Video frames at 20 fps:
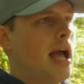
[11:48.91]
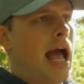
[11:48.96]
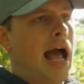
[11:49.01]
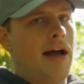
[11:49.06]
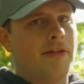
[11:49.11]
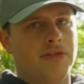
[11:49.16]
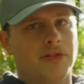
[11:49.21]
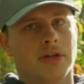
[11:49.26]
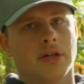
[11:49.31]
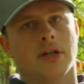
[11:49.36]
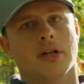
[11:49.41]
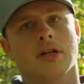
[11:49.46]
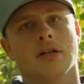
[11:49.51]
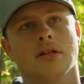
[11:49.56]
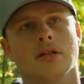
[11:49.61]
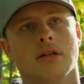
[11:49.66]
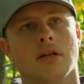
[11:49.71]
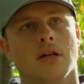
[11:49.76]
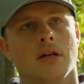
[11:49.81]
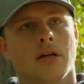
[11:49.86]
after
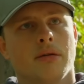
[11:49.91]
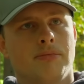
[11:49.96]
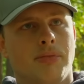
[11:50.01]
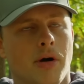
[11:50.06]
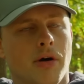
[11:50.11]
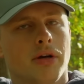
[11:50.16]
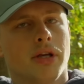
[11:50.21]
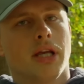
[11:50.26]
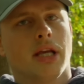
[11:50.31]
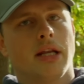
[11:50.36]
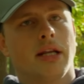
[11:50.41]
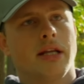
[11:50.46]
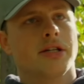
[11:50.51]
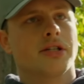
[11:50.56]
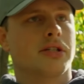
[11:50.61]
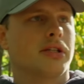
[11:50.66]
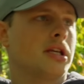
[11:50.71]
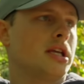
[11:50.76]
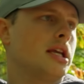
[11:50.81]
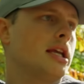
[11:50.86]
bogey
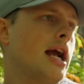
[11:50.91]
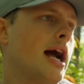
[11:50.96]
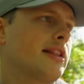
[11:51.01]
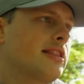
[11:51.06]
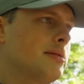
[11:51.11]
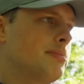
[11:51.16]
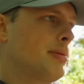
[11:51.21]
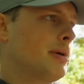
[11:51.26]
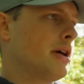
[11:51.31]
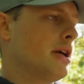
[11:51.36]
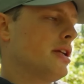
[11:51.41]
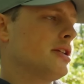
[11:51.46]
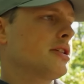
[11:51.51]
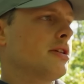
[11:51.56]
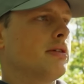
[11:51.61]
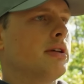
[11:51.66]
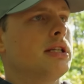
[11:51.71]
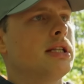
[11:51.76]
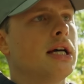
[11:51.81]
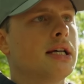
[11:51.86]
initially, he got the birdie,
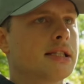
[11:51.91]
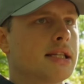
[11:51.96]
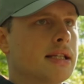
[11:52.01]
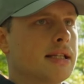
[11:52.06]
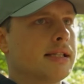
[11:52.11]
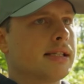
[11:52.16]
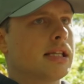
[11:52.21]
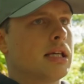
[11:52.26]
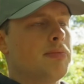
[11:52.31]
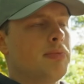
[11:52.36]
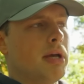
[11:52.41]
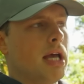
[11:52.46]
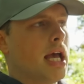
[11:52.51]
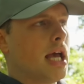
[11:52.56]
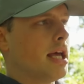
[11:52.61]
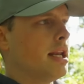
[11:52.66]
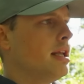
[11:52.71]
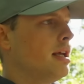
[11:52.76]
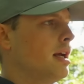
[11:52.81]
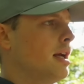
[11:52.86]
so he does get to skip
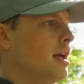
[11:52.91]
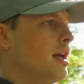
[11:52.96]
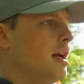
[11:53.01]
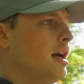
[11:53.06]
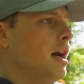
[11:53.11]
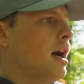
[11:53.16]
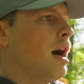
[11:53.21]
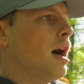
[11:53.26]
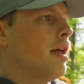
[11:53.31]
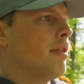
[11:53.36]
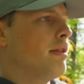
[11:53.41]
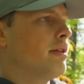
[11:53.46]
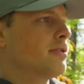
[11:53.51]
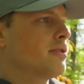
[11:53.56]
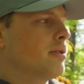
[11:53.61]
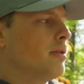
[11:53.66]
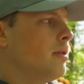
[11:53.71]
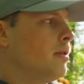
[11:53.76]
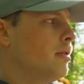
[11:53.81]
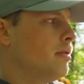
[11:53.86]
ahead uh, yeah, this
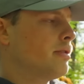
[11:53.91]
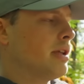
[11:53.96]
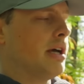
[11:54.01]
baby. hole. So